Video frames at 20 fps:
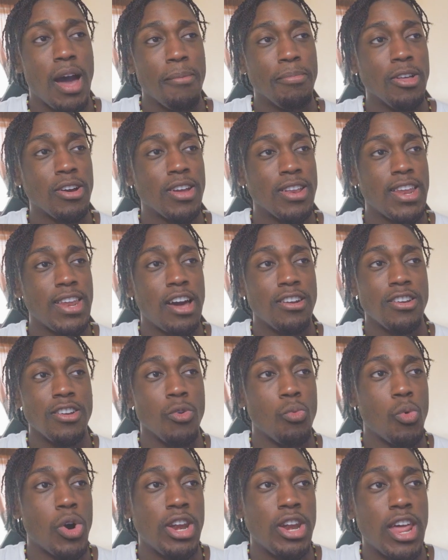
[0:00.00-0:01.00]
I'm looking down in
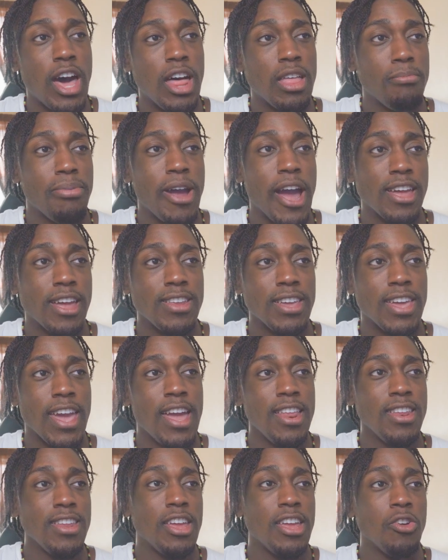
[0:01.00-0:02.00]
the $1 bracket
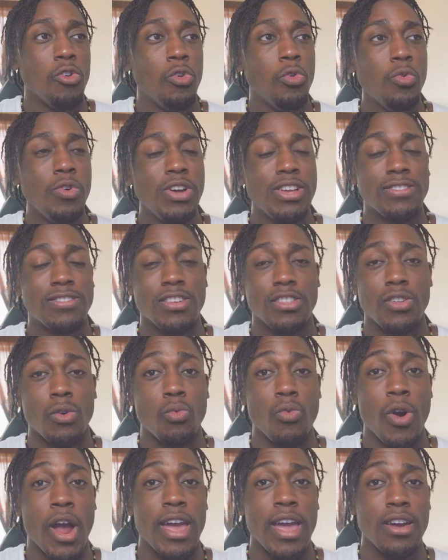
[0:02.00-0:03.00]
again, and who is to the
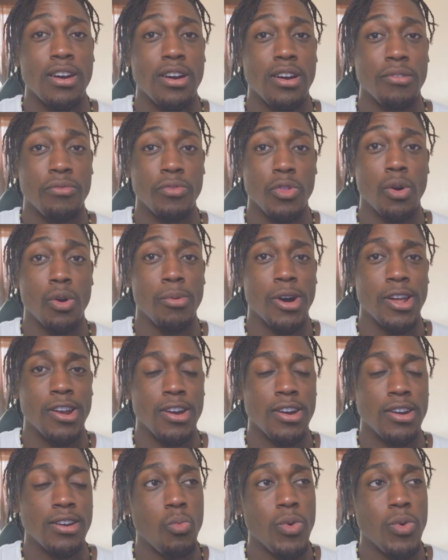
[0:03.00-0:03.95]
right of Nobara?